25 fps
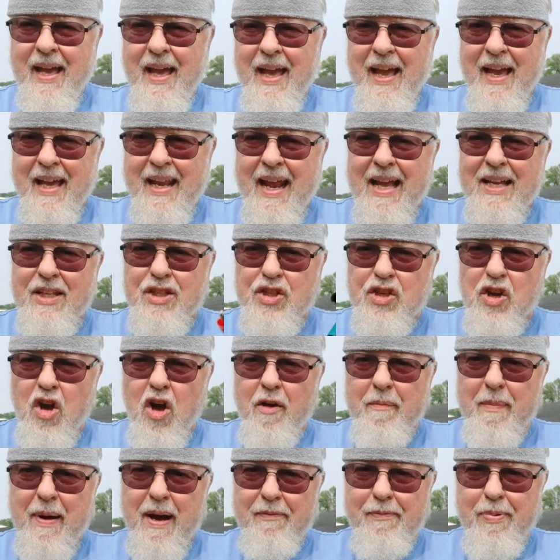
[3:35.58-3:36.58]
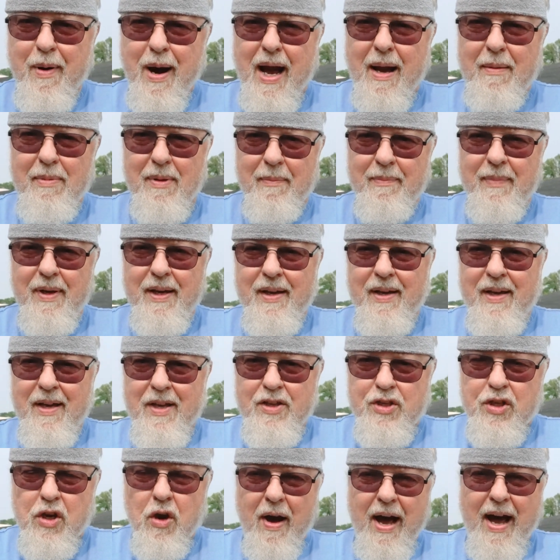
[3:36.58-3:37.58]
And that solved my problem.
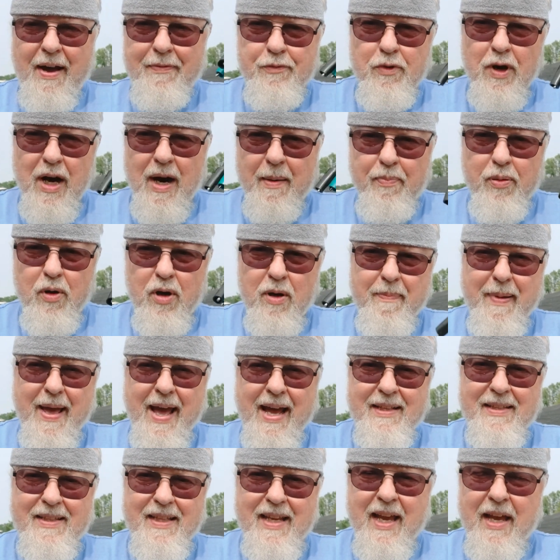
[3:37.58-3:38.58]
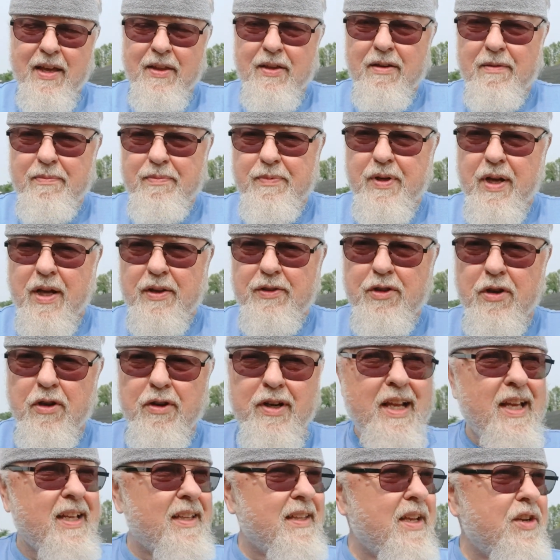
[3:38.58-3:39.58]
So after I put it back together,
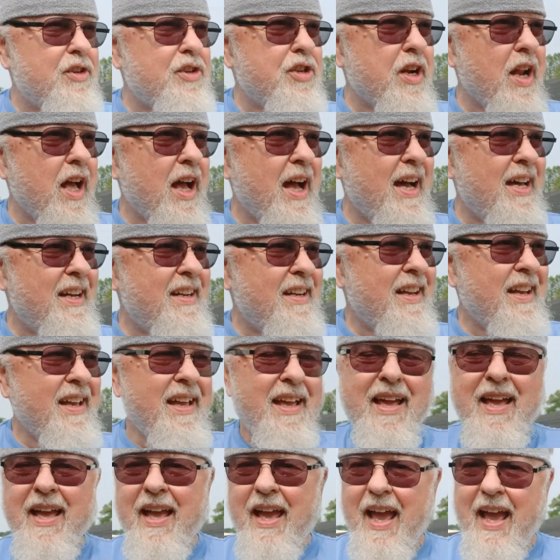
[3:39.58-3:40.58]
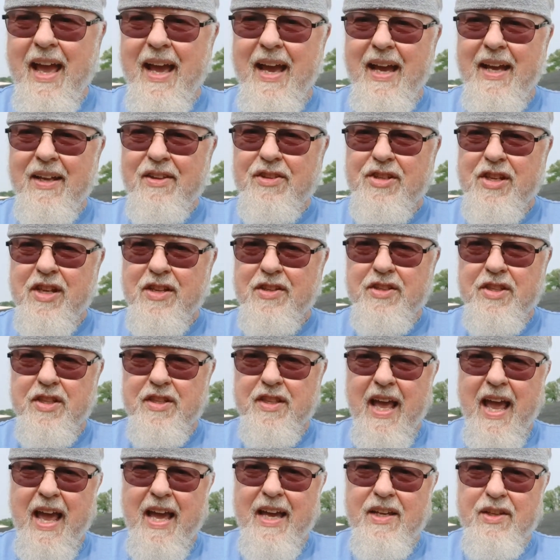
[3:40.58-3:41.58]
turned the ignition on, and since the
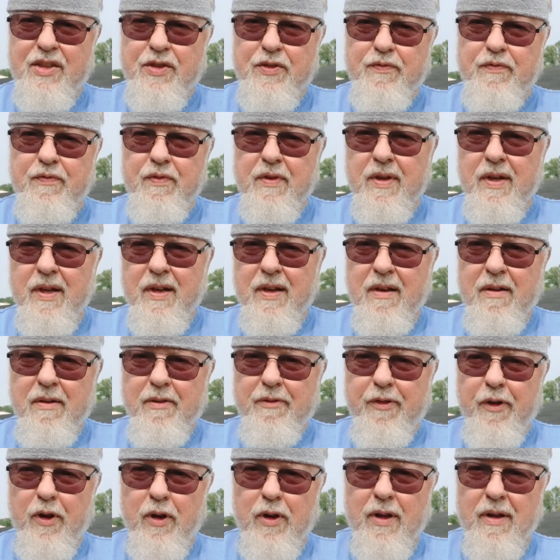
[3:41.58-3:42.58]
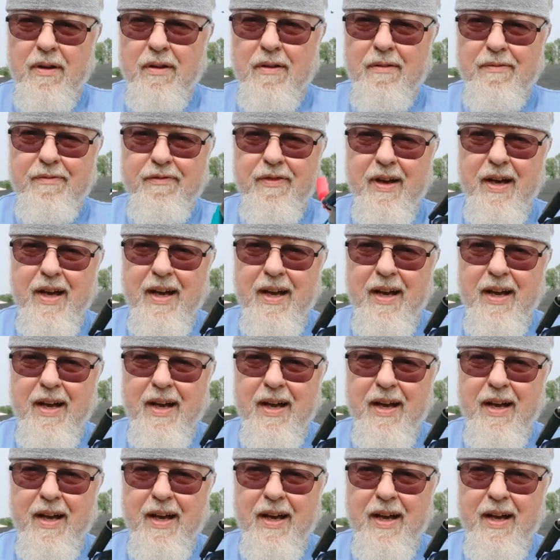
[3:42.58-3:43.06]
tank's full of